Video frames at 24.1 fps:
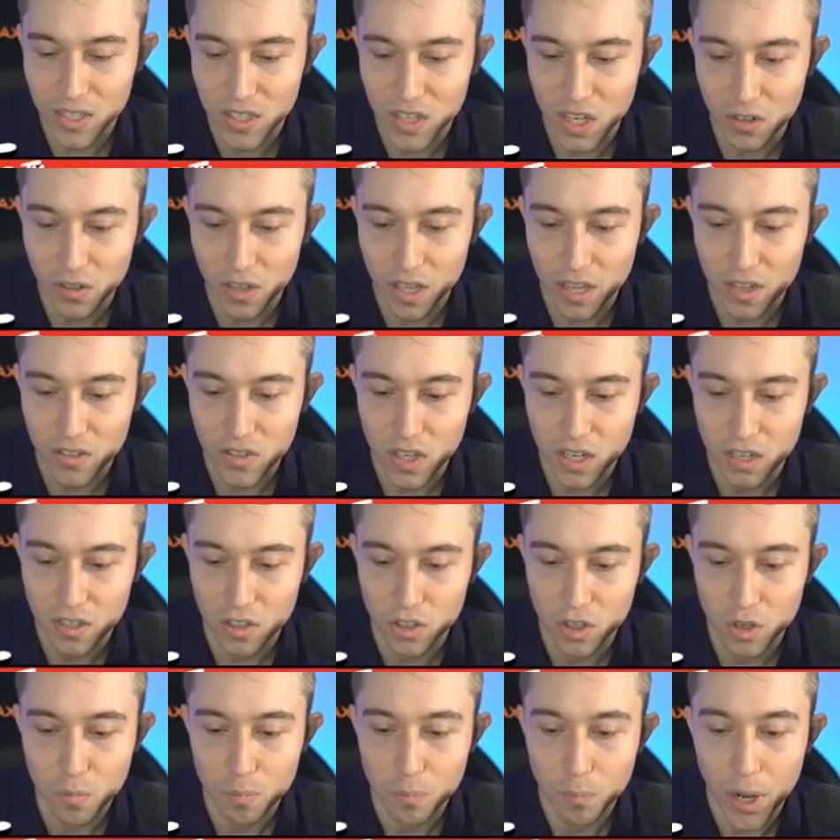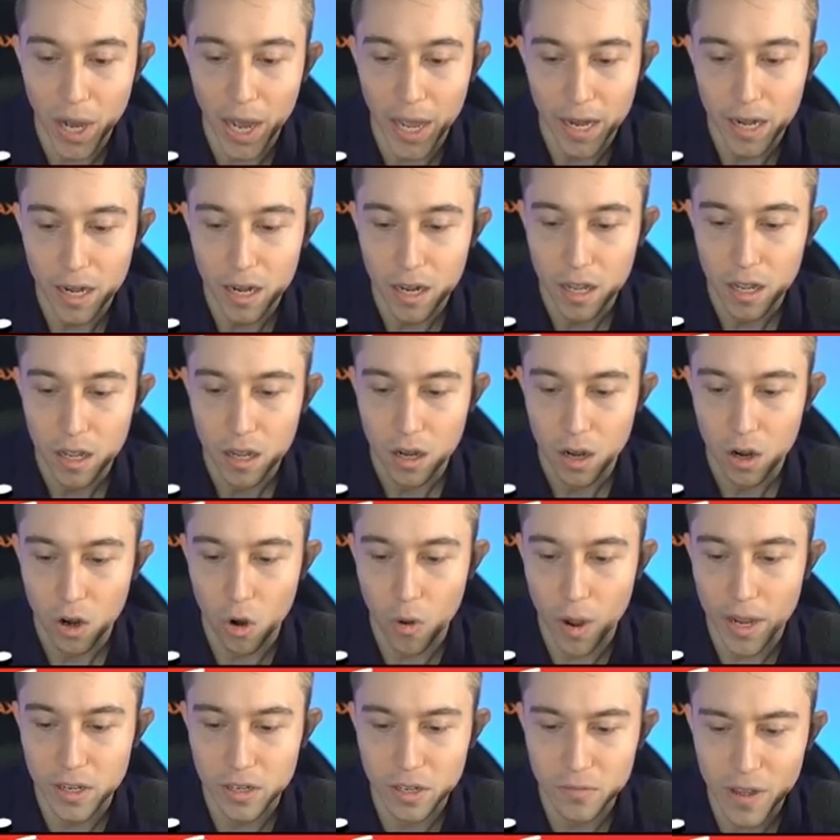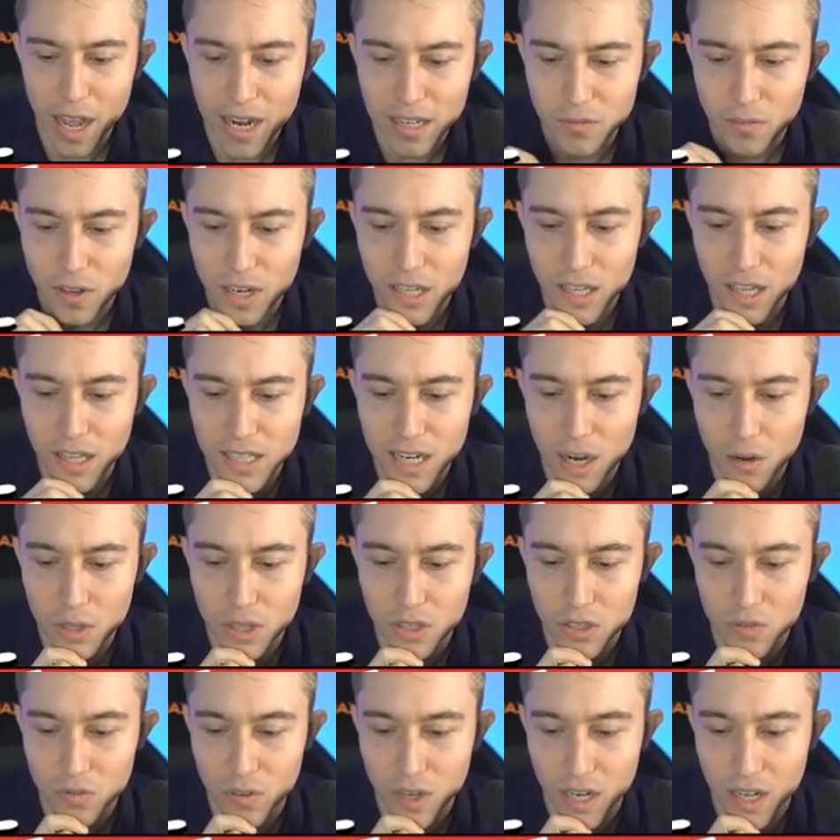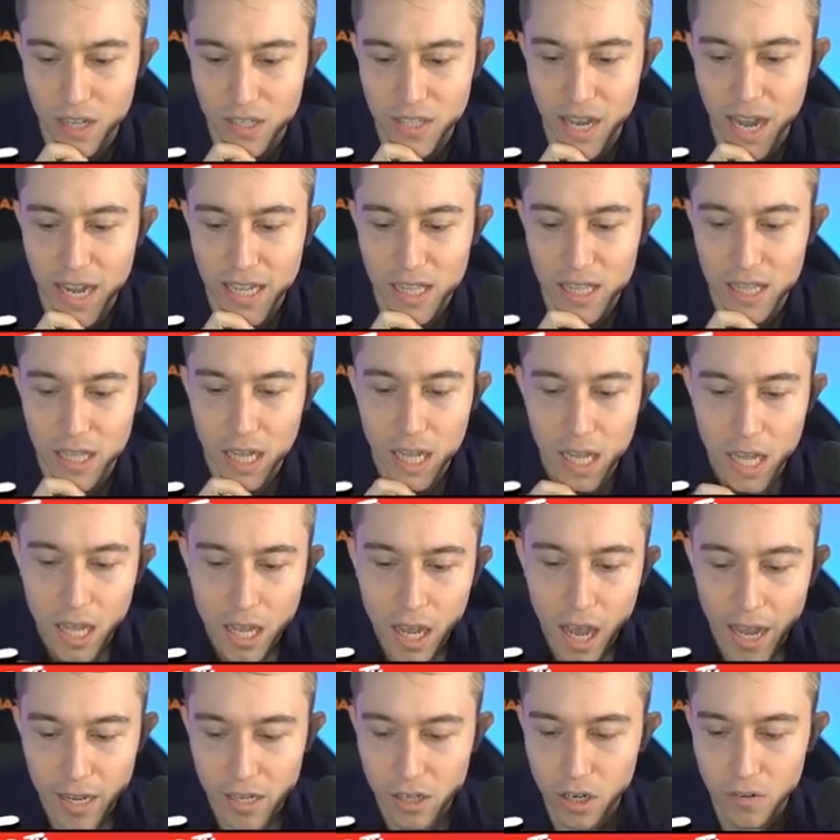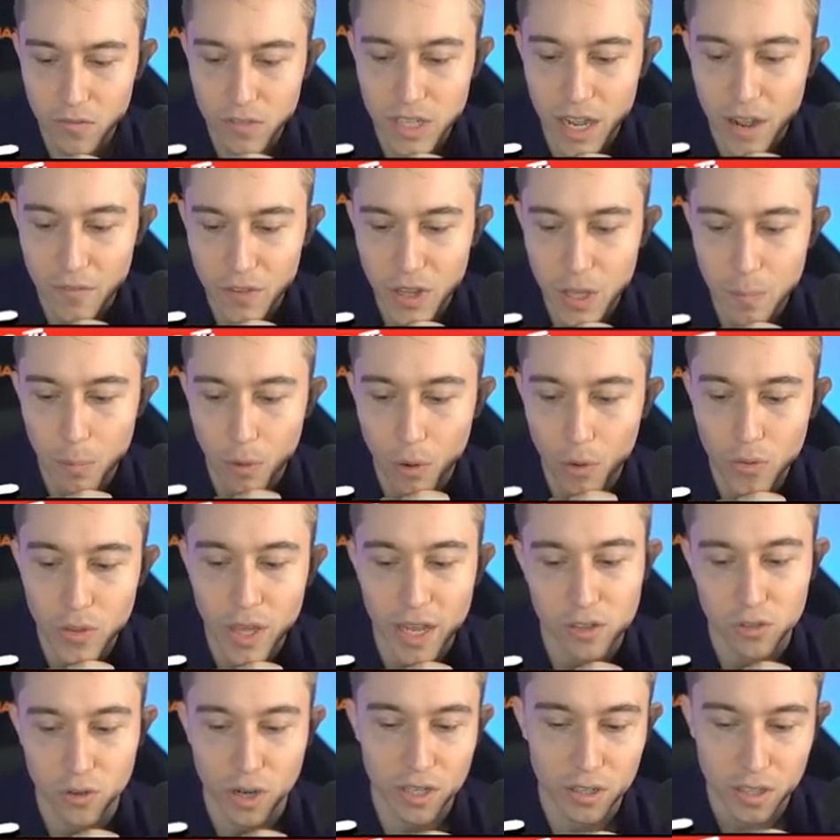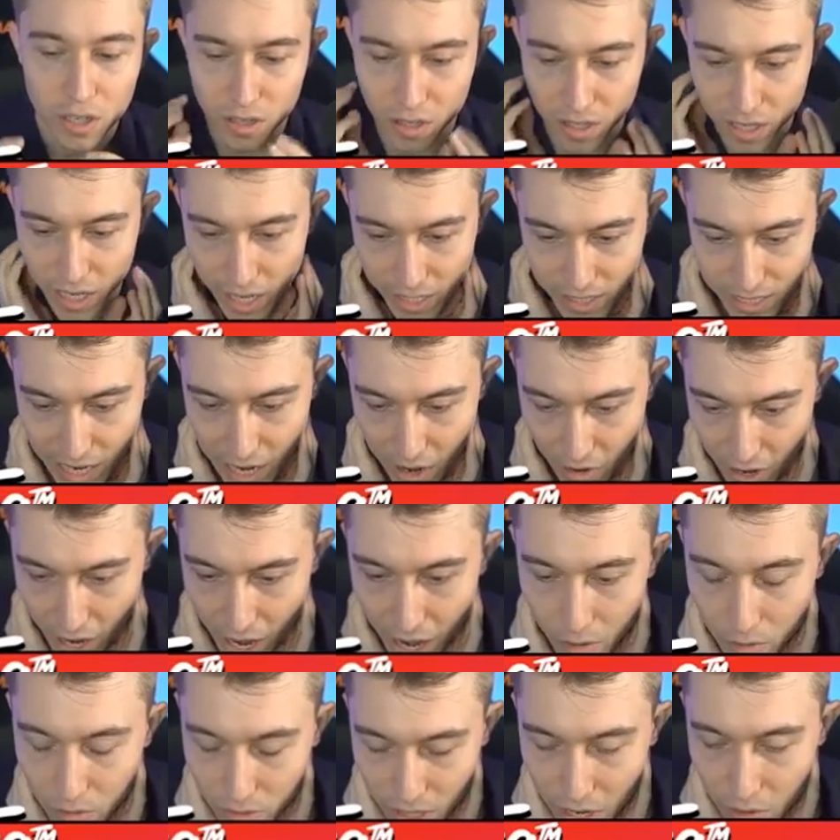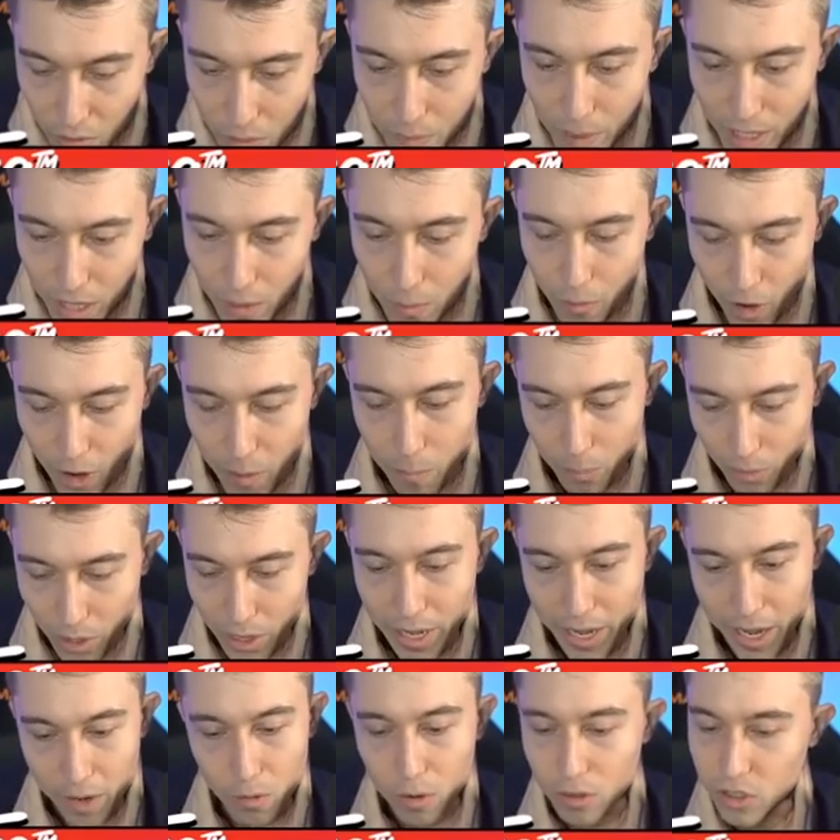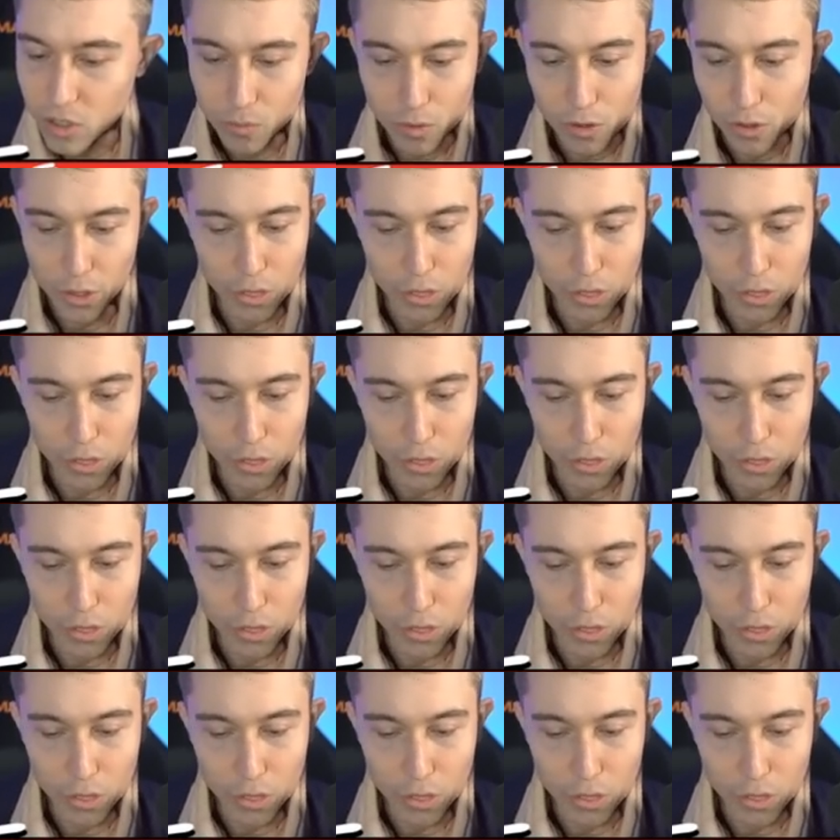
necessarily easy to do, but... Oh, I could have activated King Tower with this Phoenix. I I could have definitely pulled that directly to the King Tower. that would have been the right play. I wasn't